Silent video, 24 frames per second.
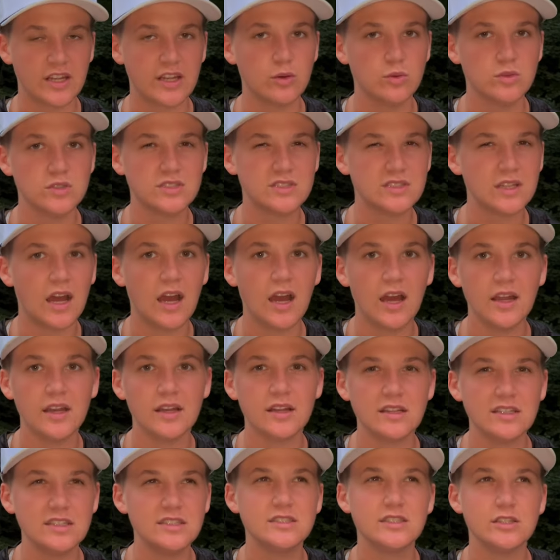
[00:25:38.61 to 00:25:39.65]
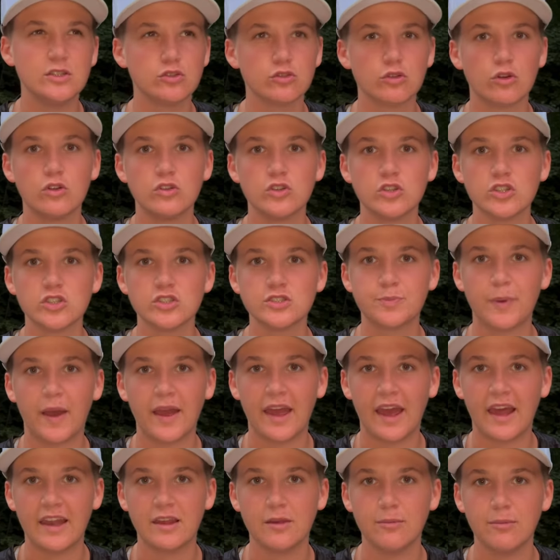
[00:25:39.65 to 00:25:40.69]
It was not easy rollers by
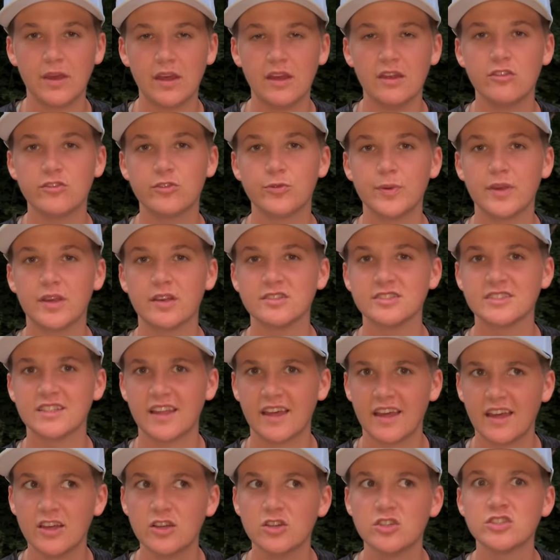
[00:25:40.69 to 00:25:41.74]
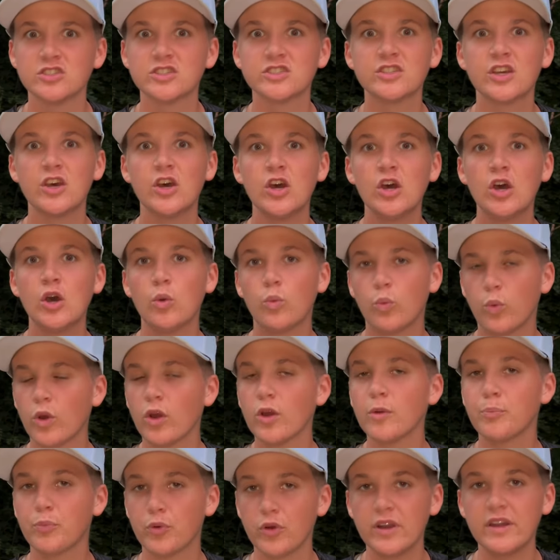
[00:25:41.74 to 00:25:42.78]
any means because the hills
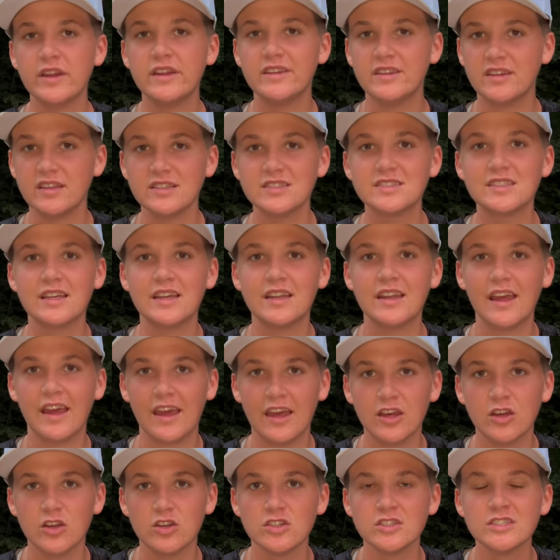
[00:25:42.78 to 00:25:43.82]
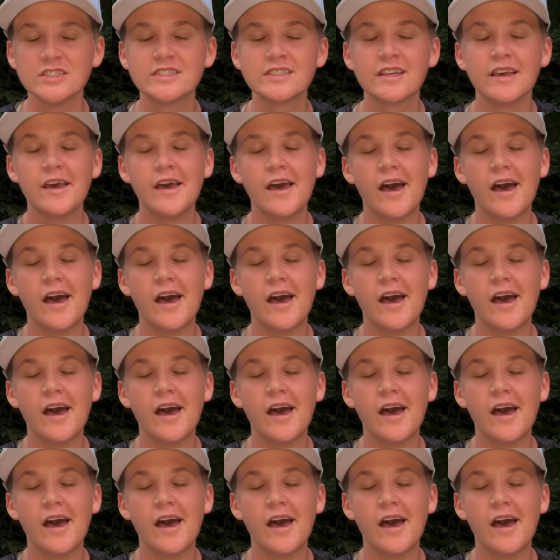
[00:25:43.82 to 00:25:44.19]
were pretty decent hills.